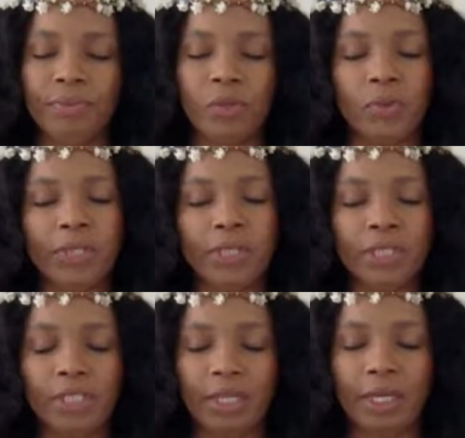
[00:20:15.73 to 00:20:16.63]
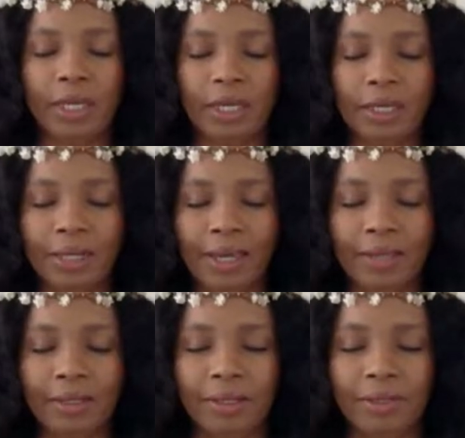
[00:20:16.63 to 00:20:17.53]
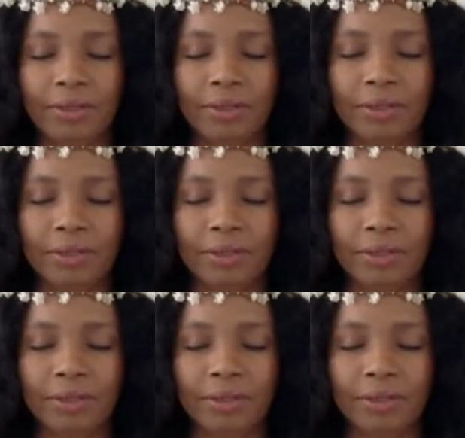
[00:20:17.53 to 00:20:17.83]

really checking in and